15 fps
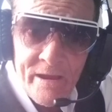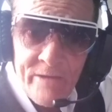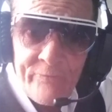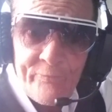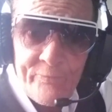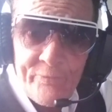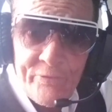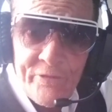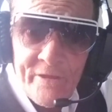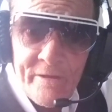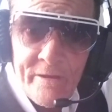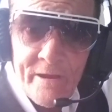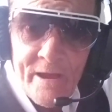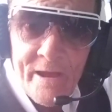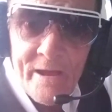if
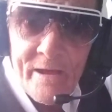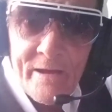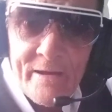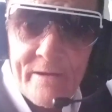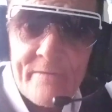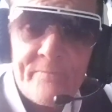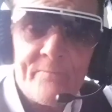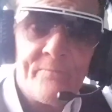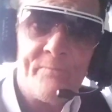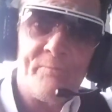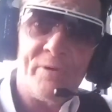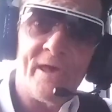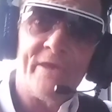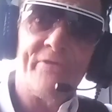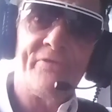the
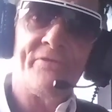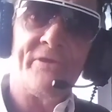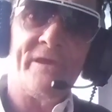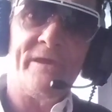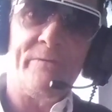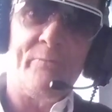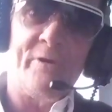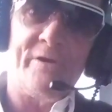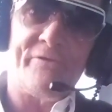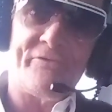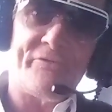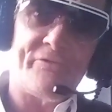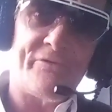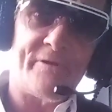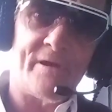place in
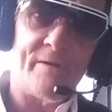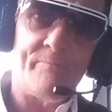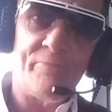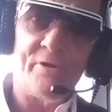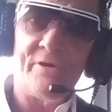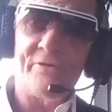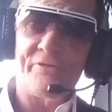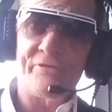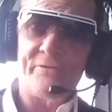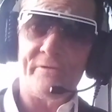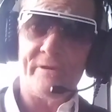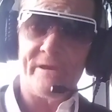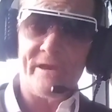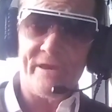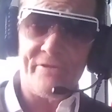which a person
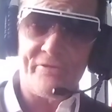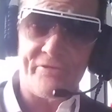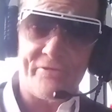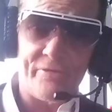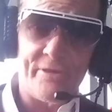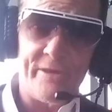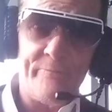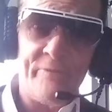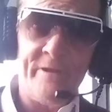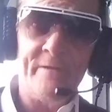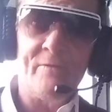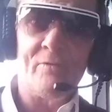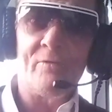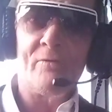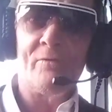is
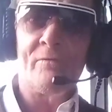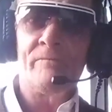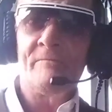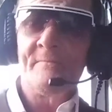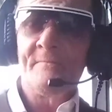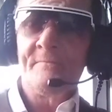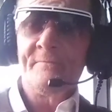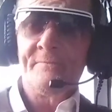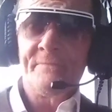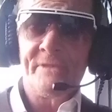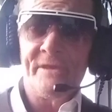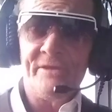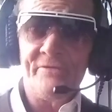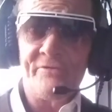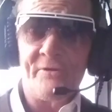sleeping or
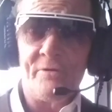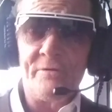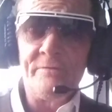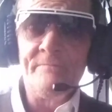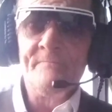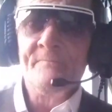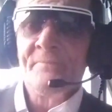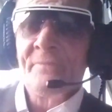is on,